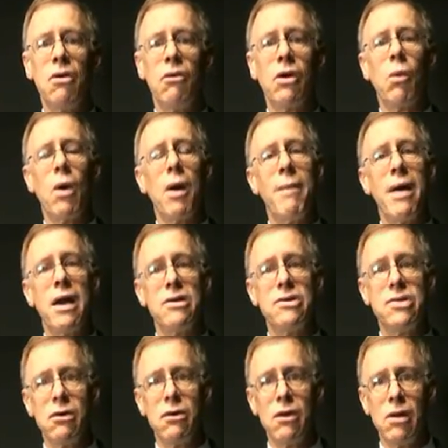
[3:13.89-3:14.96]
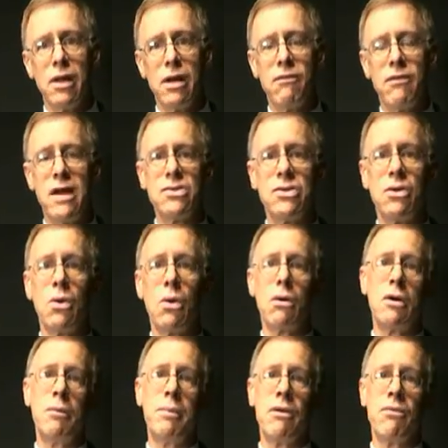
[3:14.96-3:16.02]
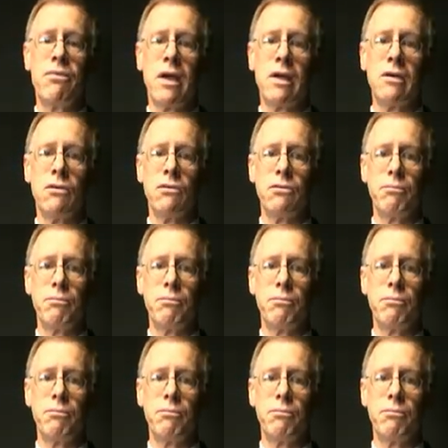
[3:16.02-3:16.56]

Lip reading: require managerial innovation in order to be effective.